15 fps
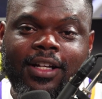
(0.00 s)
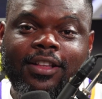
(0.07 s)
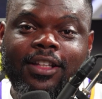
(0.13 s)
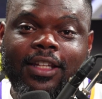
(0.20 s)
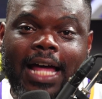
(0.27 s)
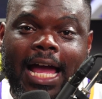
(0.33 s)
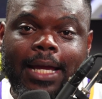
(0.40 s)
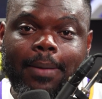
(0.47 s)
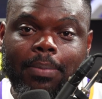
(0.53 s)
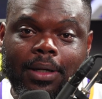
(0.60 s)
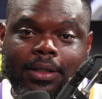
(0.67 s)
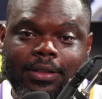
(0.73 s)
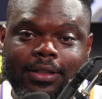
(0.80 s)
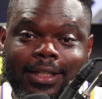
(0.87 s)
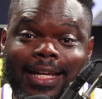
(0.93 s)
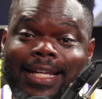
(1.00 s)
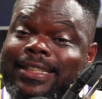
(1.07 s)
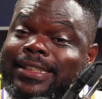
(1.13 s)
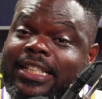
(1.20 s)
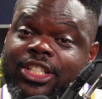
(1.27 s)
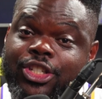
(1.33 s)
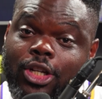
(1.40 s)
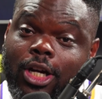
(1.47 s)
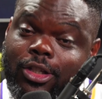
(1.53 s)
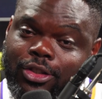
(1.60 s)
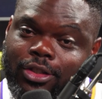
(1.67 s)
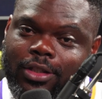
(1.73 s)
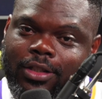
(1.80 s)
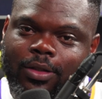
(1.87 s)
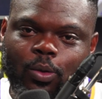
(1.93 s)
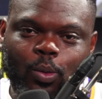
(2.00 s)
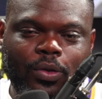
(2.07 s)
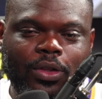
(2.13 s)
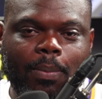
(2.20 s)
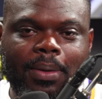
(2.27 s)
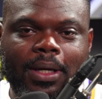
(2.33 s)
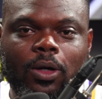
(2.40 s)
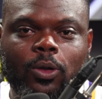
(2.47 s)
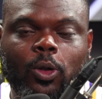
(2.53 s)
the like button in conjunction with the bell